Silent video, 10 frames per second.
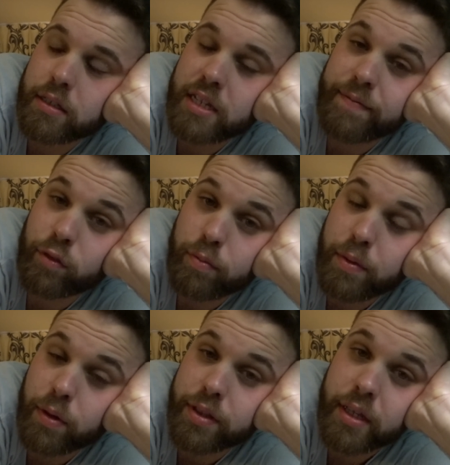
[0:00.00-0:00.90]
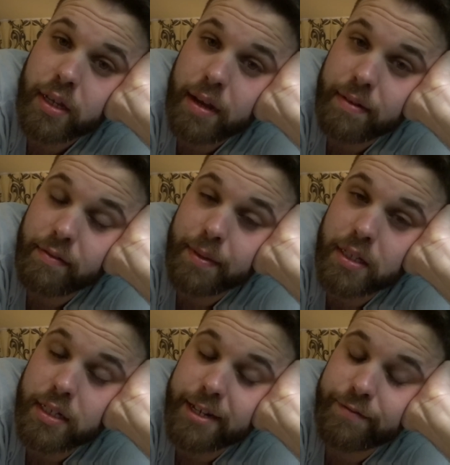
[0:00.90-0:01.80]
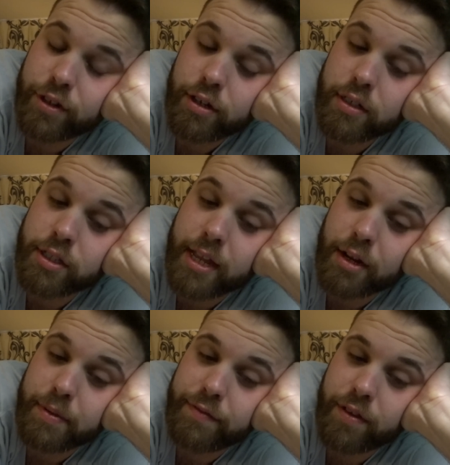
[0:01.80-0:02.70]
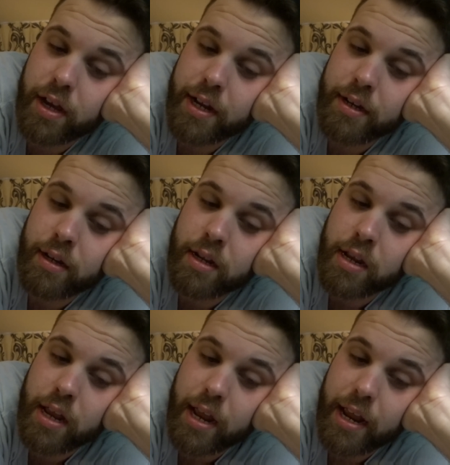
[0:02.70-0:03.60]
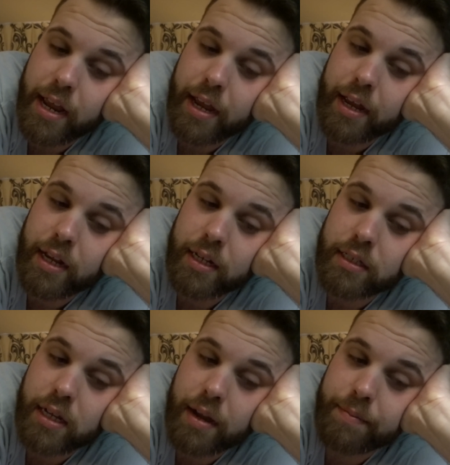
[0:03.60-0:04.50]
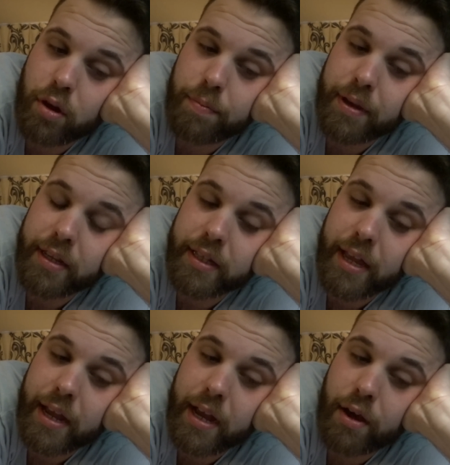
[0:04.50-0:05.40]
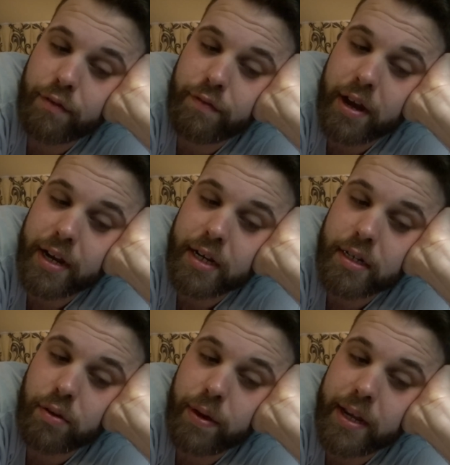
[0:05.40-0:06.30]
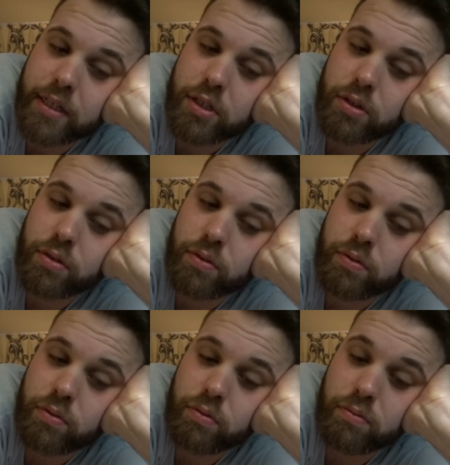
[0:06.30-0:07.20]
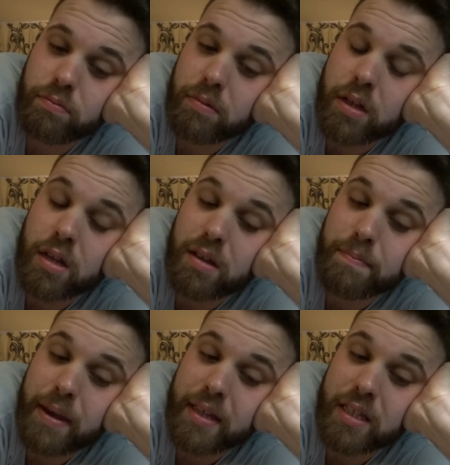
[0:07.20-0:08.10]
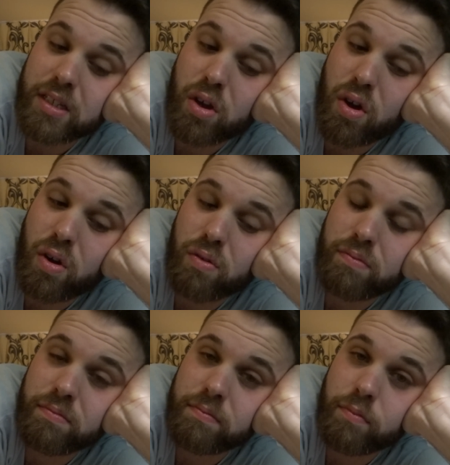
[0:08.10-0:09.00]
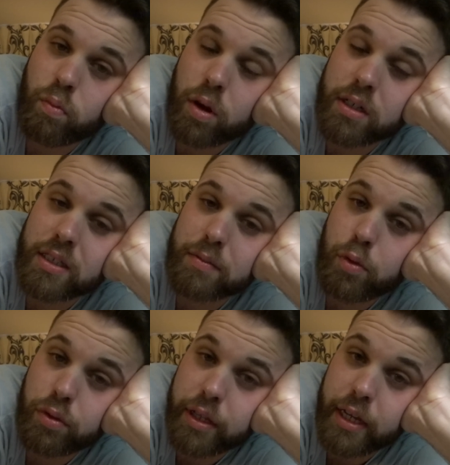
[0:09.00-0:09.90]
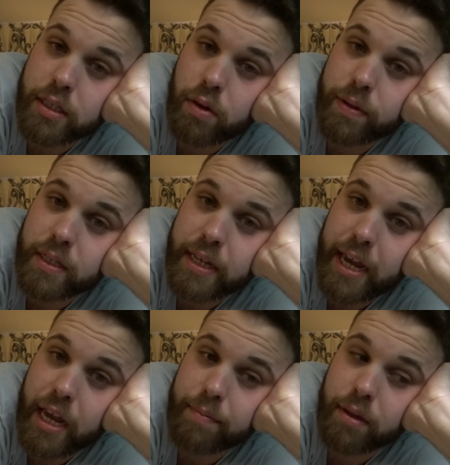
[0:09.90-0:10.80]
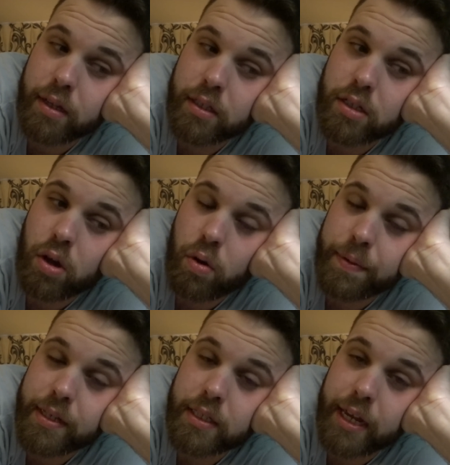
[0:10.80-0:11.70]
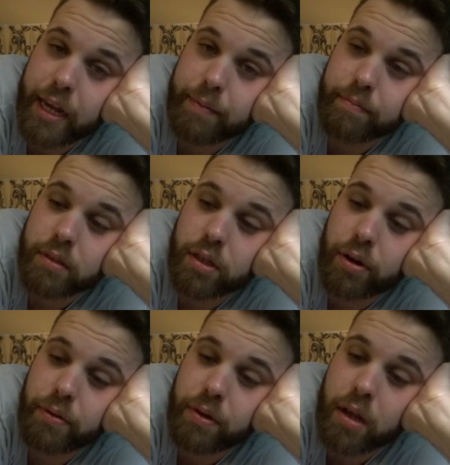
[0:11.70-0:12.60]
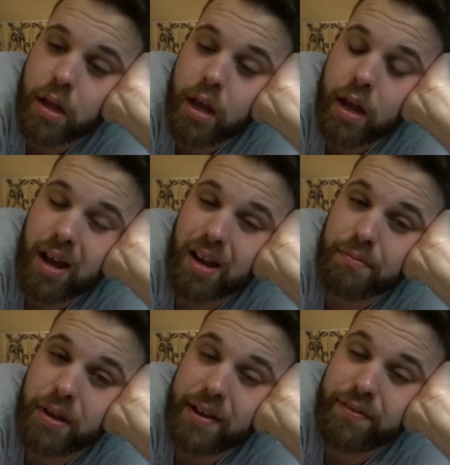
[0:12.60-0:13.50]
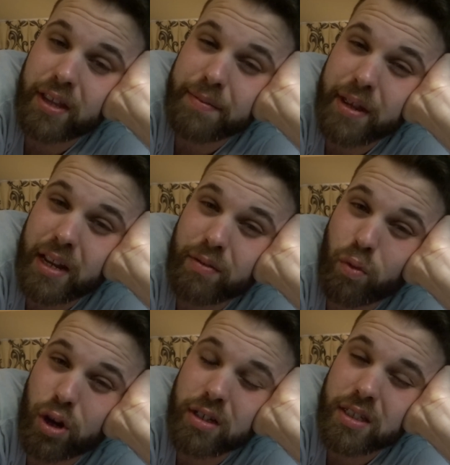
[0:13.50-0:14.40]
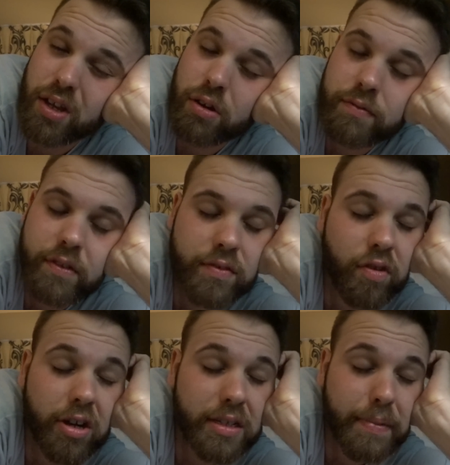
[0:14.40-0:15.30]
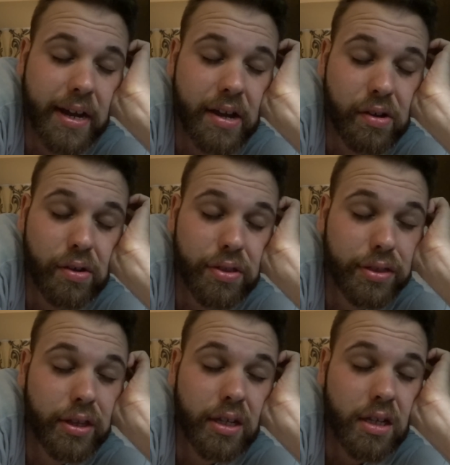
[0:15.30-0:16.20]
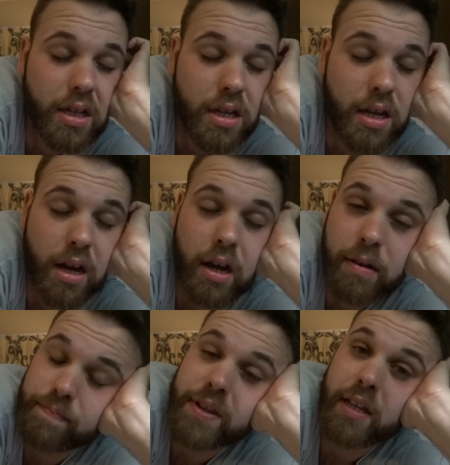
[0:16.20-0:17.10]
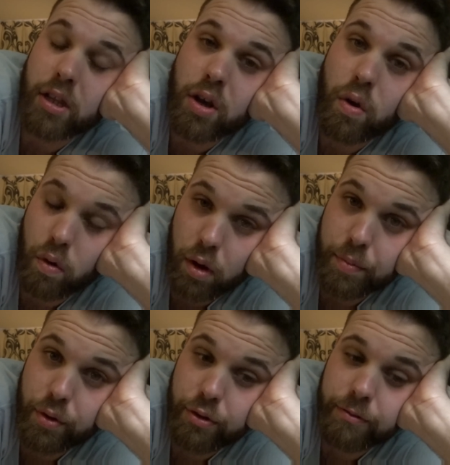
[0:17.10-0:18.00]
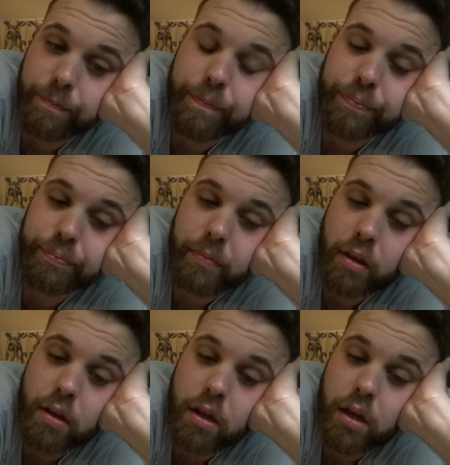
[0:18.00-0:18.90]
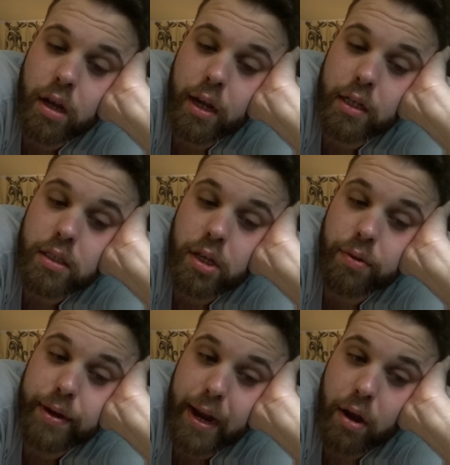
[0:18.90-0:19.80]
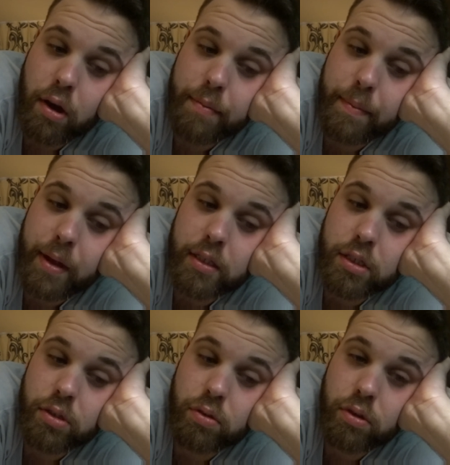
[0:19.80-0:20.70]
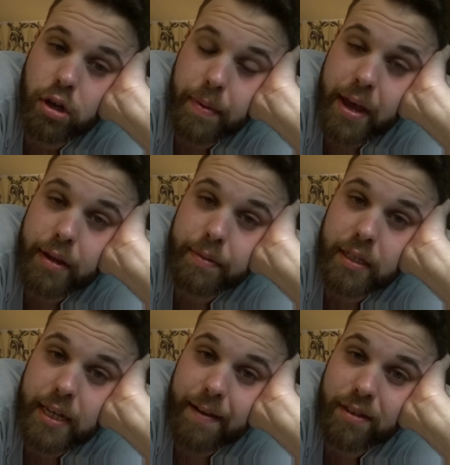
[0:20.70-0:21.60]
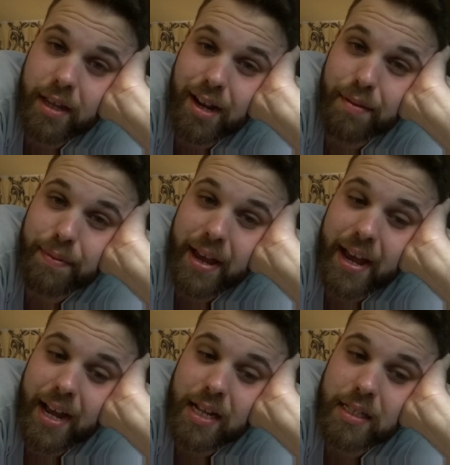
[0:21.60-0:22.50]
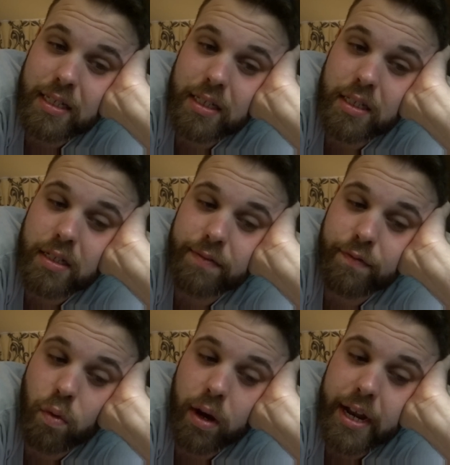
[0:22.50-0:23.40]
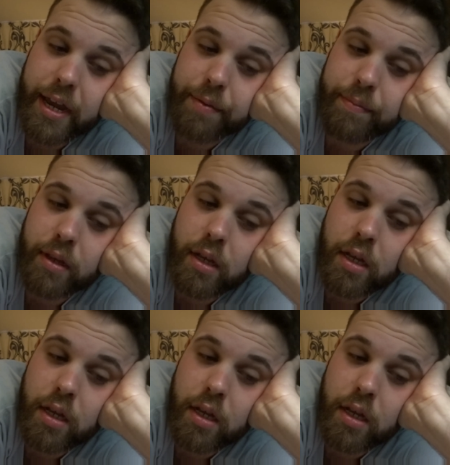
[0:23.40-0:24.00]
Denver will be worth it. I've never been to Denver, so that'll be fun. And I'm hoping that I'll find a way to make this all work smoothly. It's always a game. It's always a game. So I feel like I'm getting worse though as far as my health. I look horrible. And so now I'm about to go to bed because I have to get up at 4 a.m.